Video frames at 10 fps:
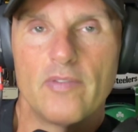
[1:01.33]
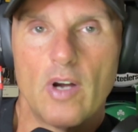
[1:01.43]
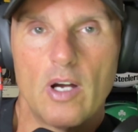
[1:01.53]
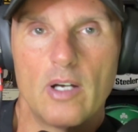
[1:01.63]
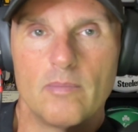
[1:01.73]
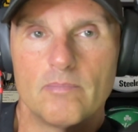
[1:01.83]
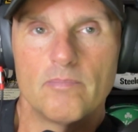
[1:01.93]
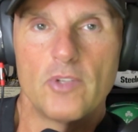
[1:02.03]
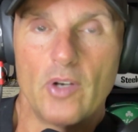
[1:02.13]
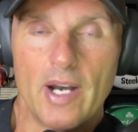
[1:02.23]
the
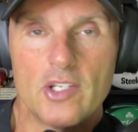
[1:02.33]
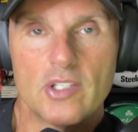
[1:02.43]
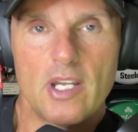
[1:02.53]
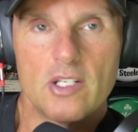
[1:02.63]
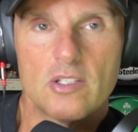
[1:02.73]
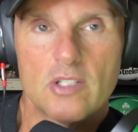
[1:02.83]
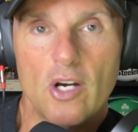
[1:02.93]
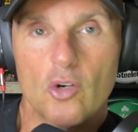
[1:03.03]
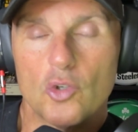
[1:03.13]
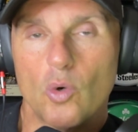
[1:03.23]
United States
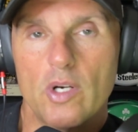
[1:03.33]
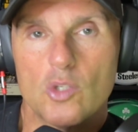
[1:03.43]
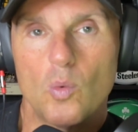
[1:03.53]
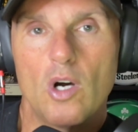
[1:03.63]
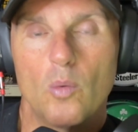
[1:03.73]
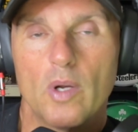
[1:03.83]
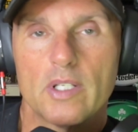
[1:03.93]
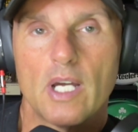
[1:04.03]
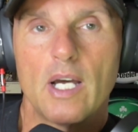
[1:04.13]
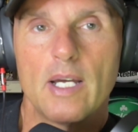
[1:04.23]
territory as well at one
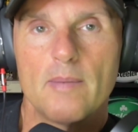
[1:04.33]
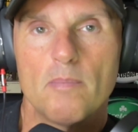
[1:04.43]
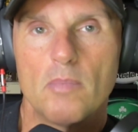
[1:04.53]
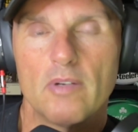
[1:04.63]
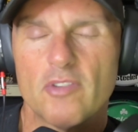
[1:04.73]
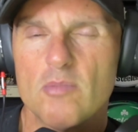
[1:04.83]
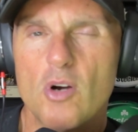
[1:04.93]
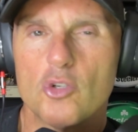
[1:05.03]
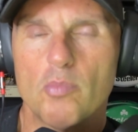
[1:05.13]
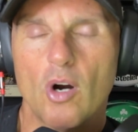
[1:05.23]
time. But for the
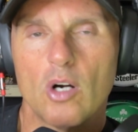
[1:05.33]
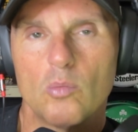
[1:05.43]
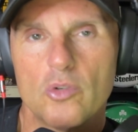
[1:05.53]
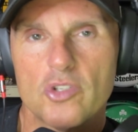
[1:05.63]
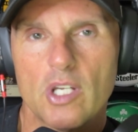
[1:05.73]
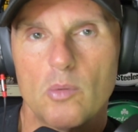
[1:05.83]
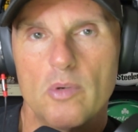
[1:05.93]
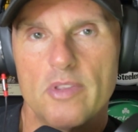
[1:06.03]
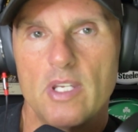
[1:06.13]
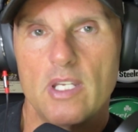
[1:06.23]
most part, we'll stick
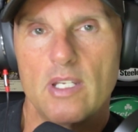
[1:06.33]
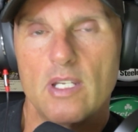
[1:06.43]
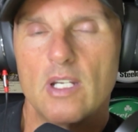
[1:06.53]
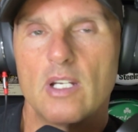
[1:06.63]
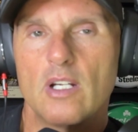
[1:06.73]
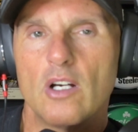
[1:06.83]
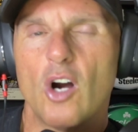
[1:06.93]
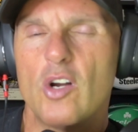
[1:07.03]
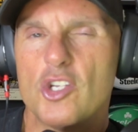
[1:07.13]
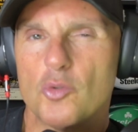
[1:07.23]
with our
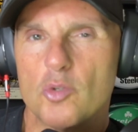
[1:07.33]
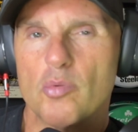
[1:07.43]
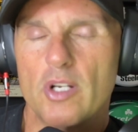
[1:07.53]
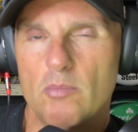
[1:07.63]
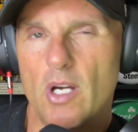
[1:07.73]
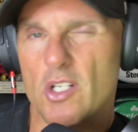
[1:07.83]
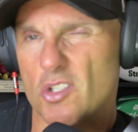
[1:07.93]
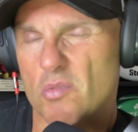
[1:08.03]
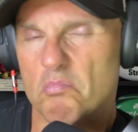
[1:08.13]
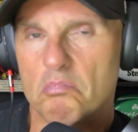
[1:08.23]
history's pretty
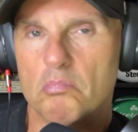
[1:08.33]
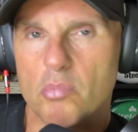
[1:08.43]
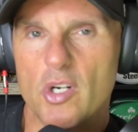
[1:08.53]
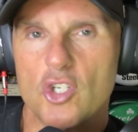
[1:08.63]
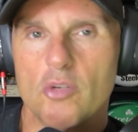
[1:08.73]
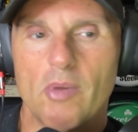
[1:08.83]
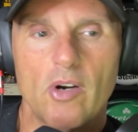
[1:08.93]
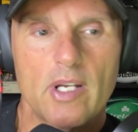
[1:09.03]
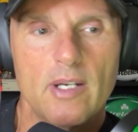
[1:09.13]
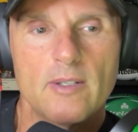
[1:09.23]
much British
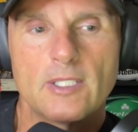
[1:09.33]
America.